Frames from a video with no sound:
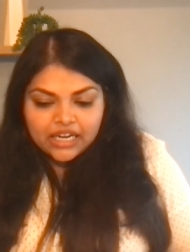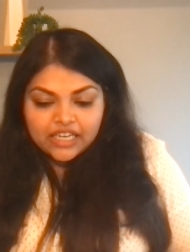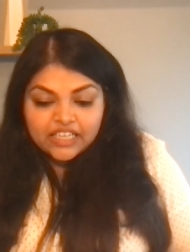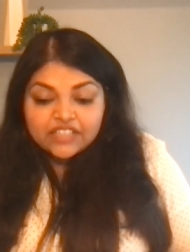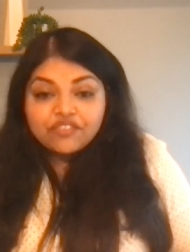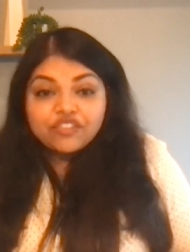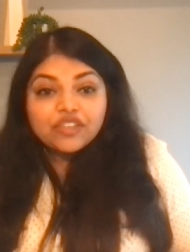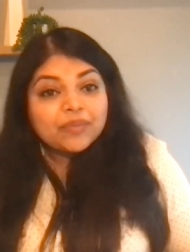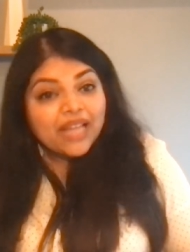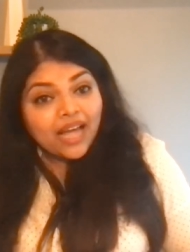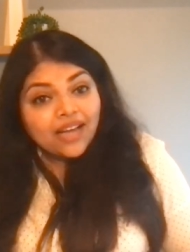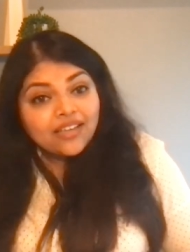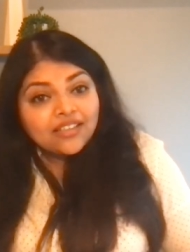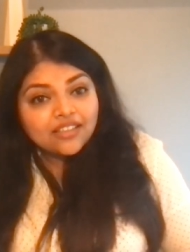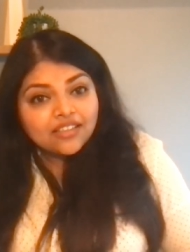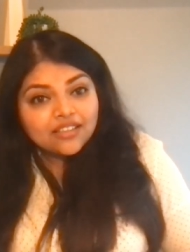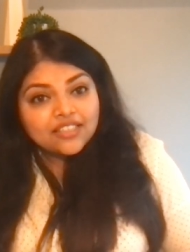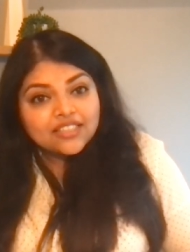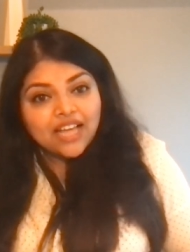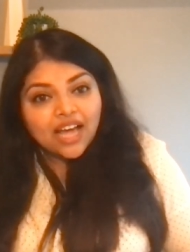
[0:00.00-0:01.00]
from that
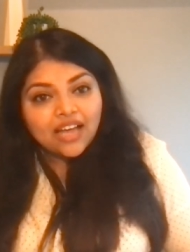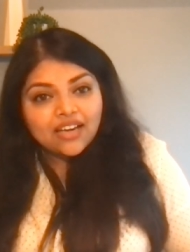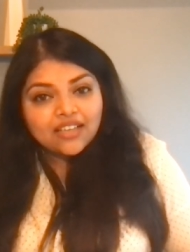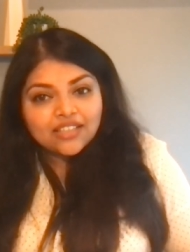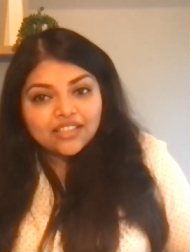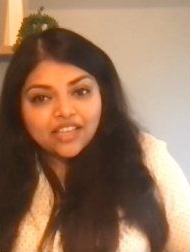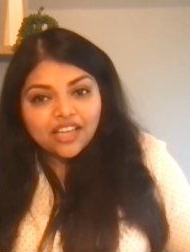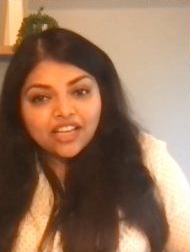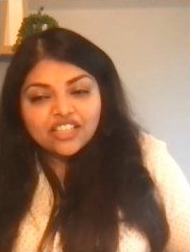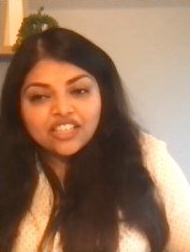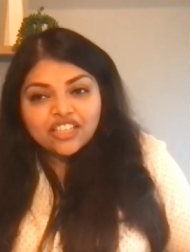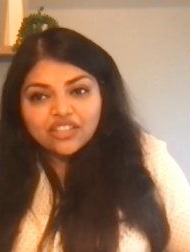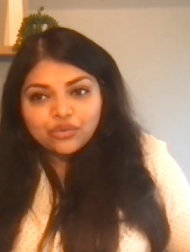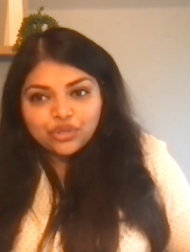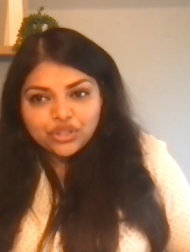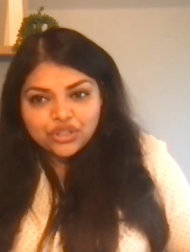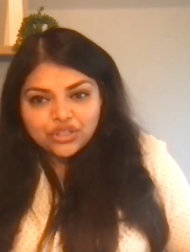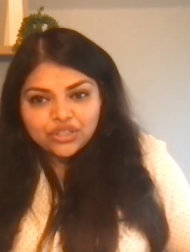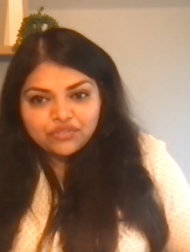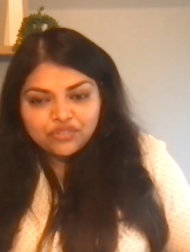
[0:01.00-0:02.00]
year, started taking
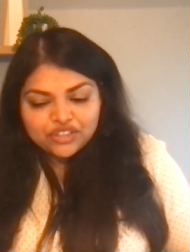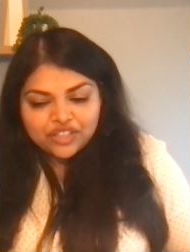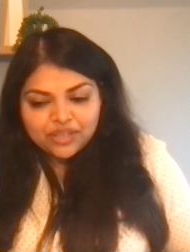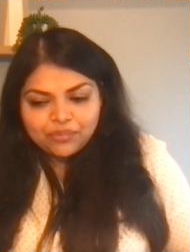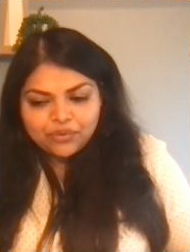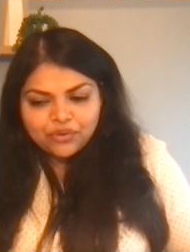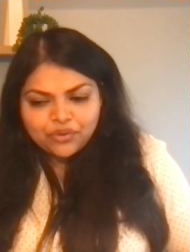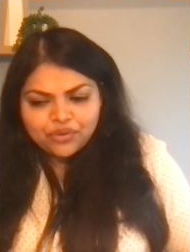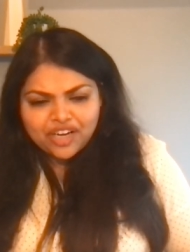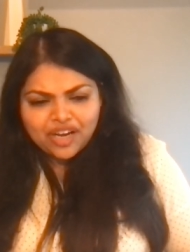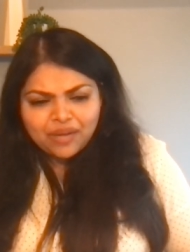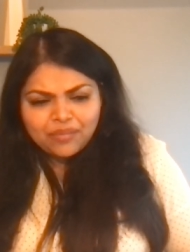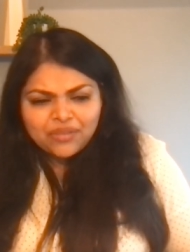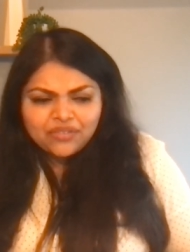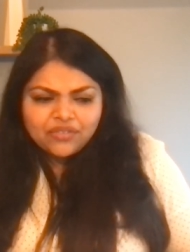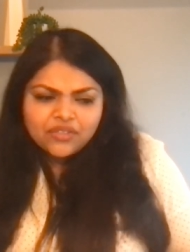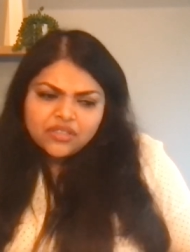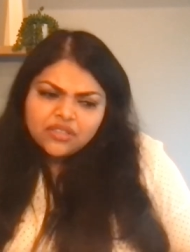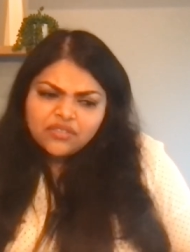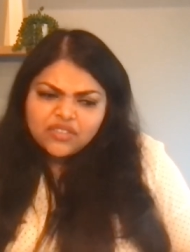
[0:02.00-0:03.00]
tuition for that program. It
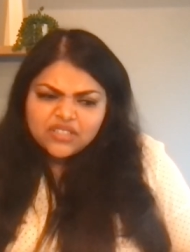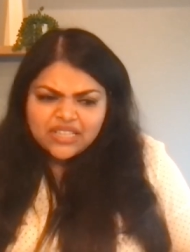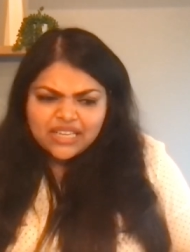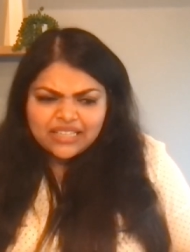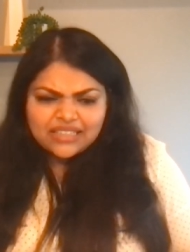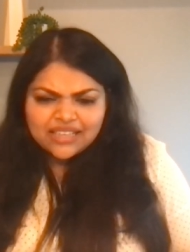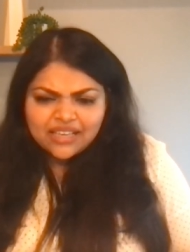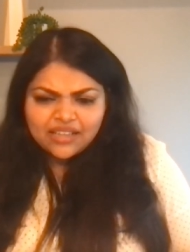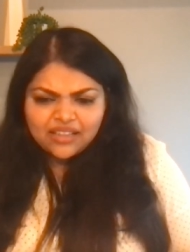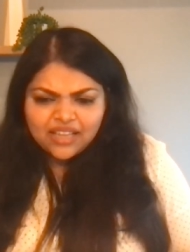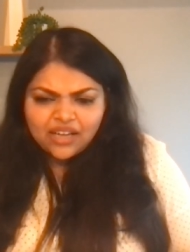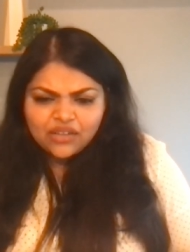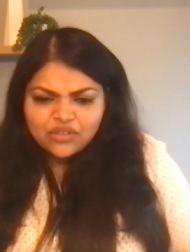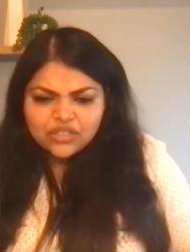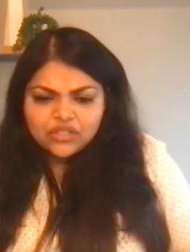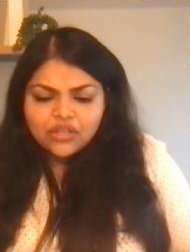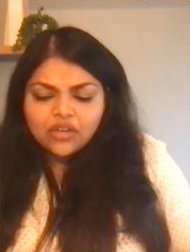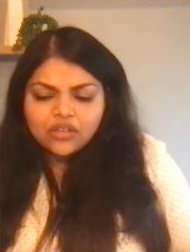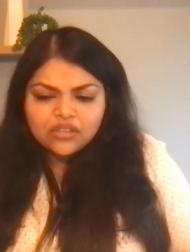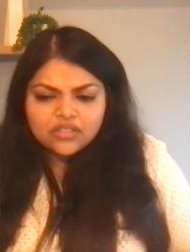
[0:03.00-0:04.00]
was like
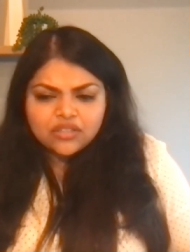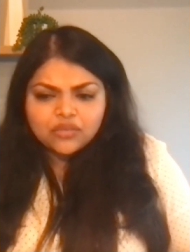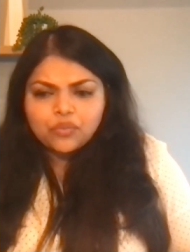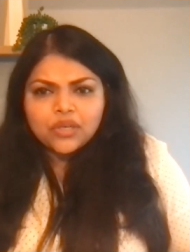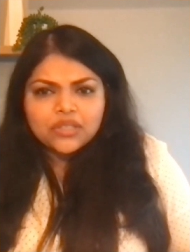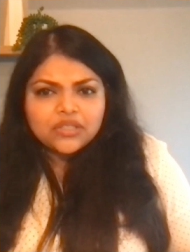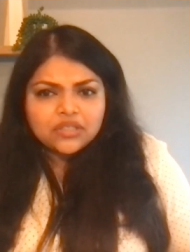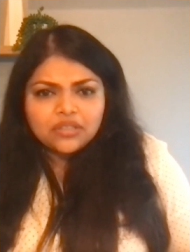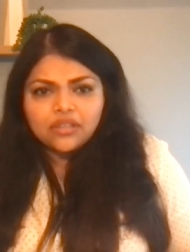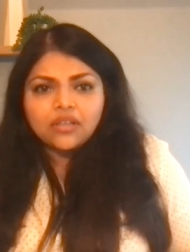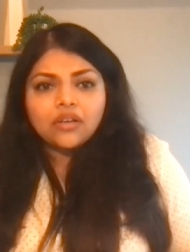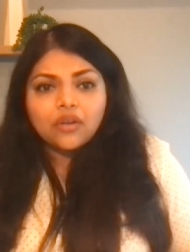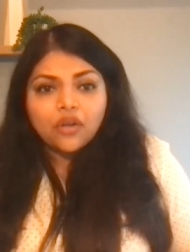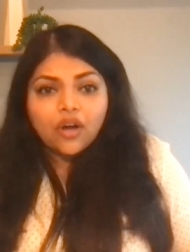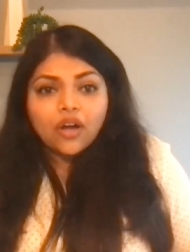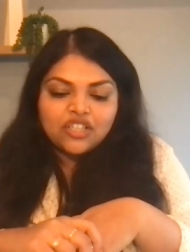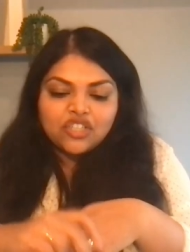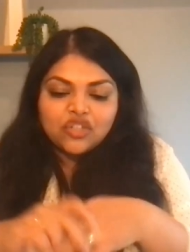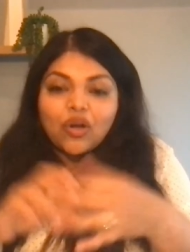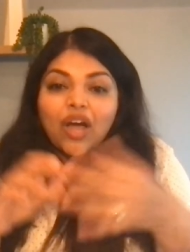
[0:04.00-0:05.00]
$10,000. It wasn't a
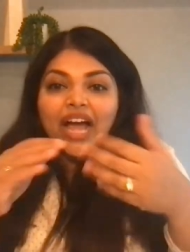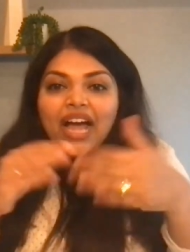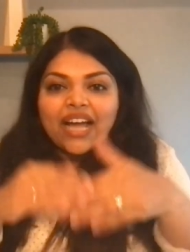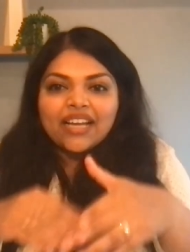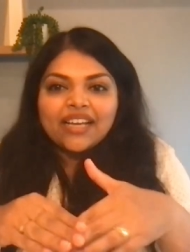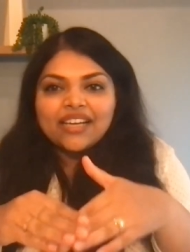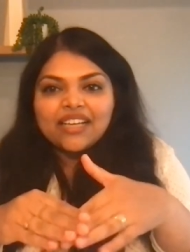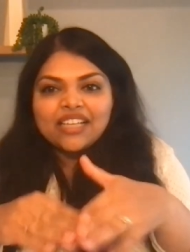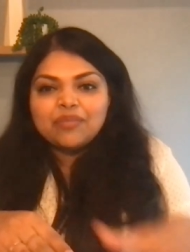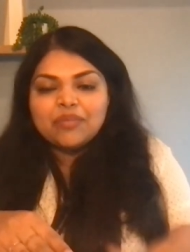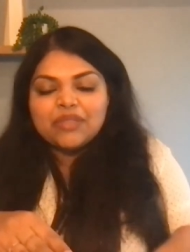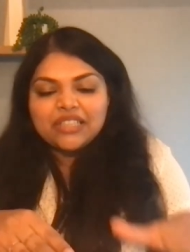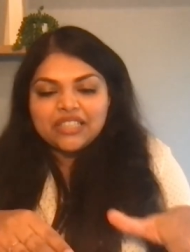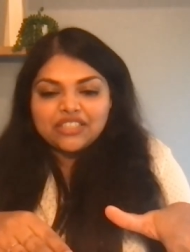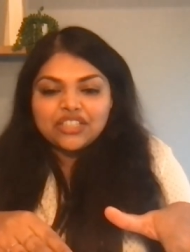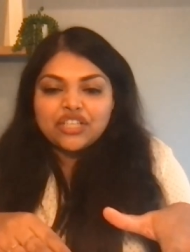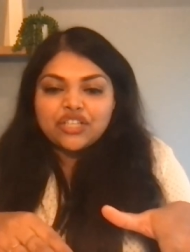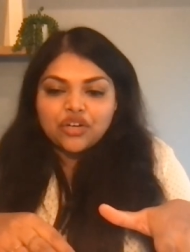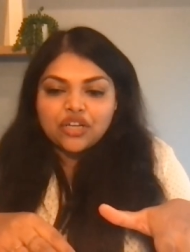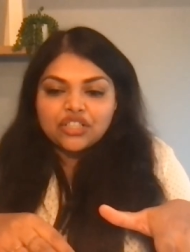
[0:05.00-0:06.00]
lot. So I
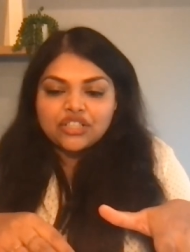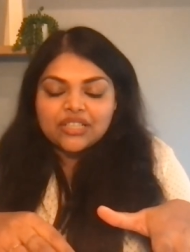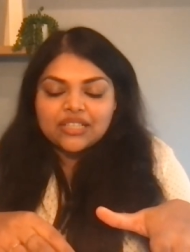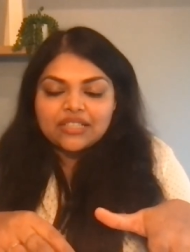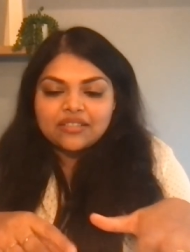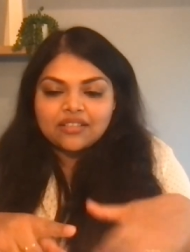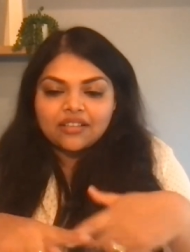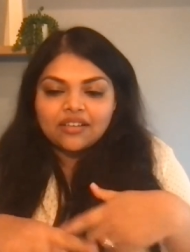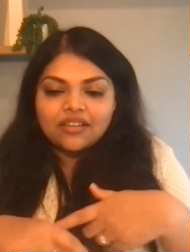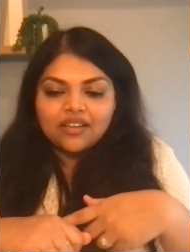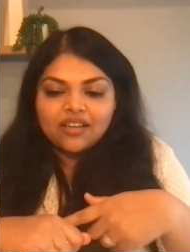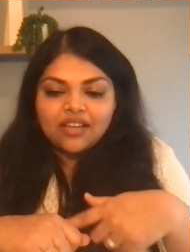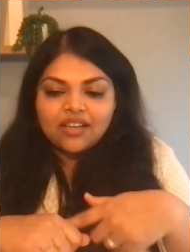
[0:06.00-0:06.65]
eliminated Rochester,